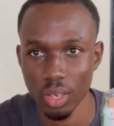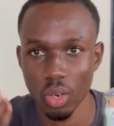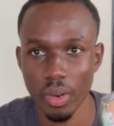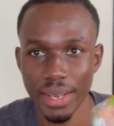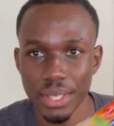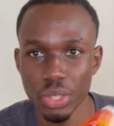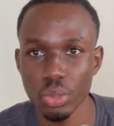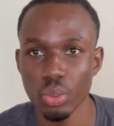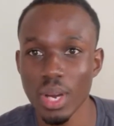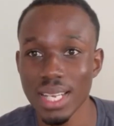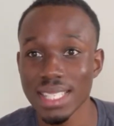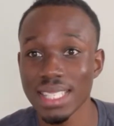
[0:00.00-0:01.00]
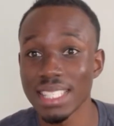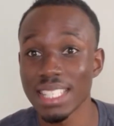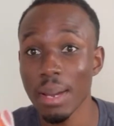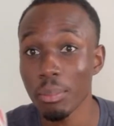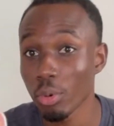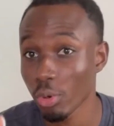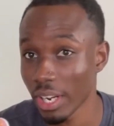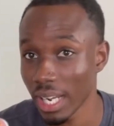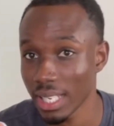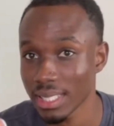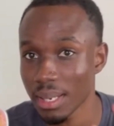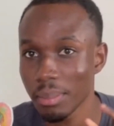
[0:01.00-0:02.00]
go into a
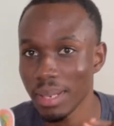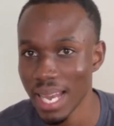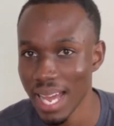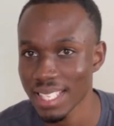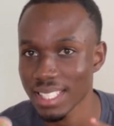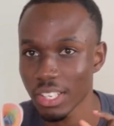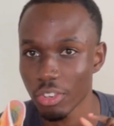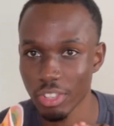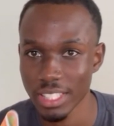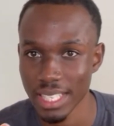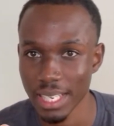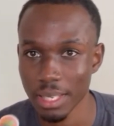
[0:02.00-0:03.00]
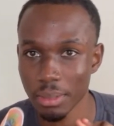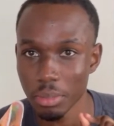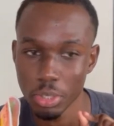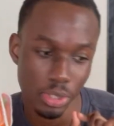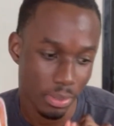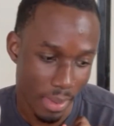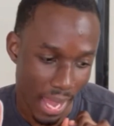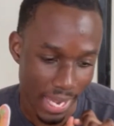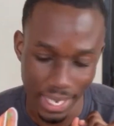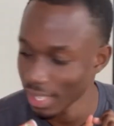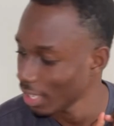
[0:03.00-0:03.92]
separate plastic recyclables bag.